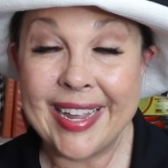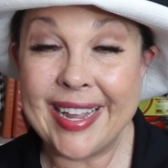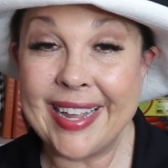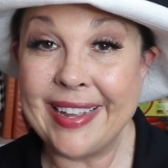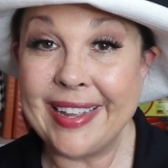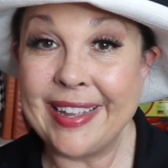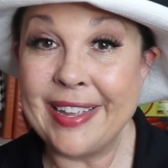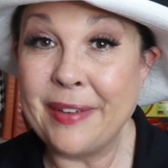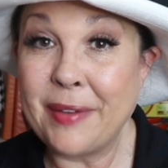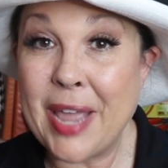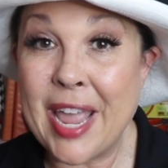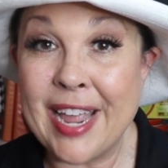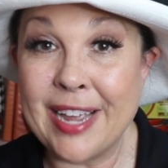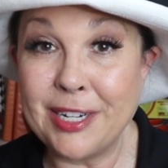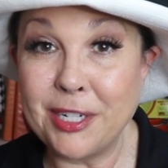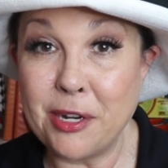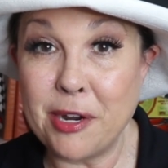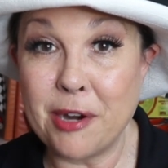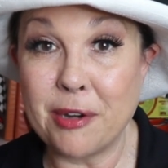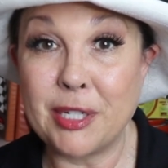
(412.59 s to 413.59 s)
you
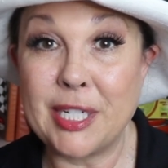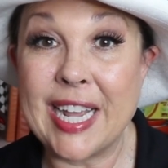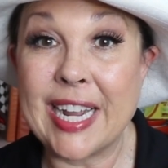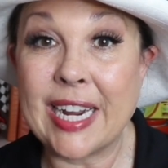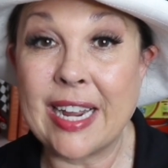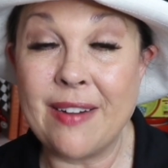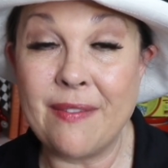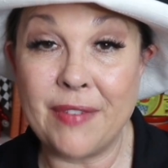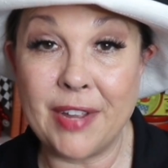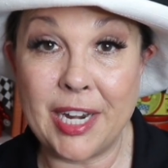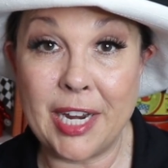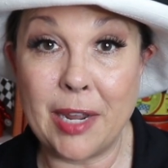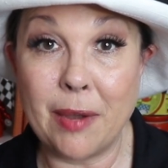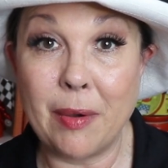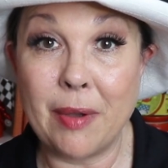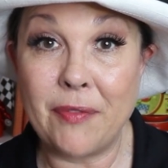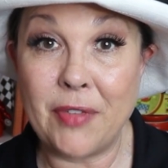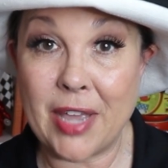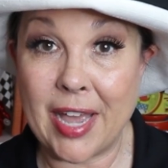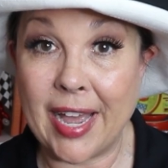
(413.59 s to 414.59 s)
can't do your second
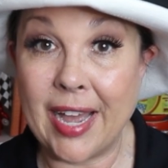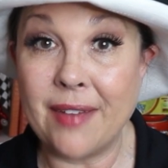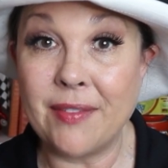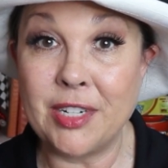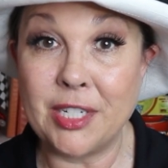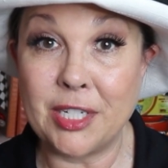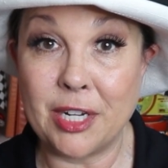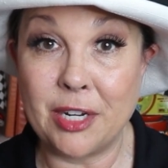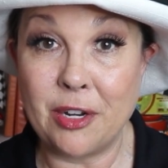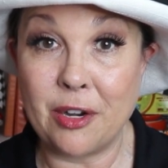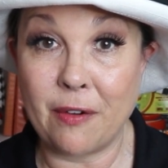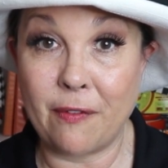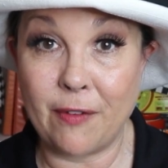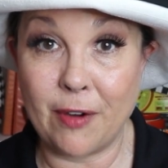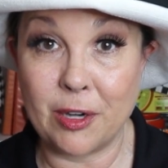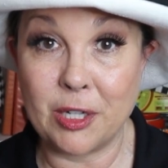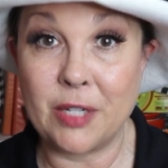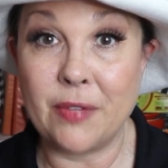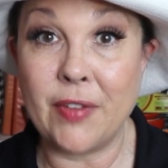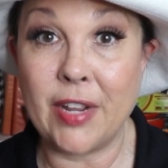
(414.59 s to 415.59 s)
video if you haven't done your
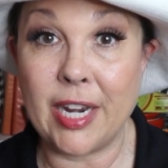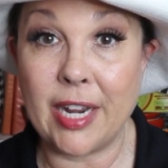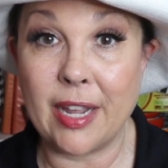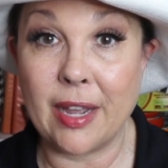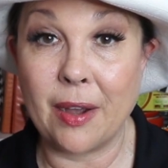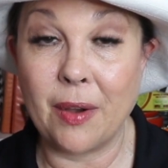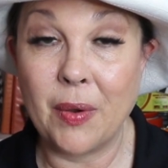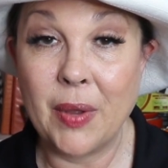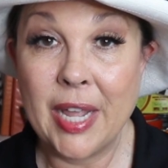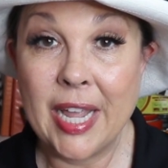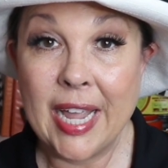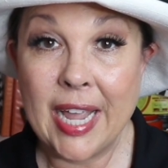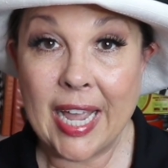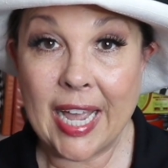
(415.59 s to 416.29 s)
first video.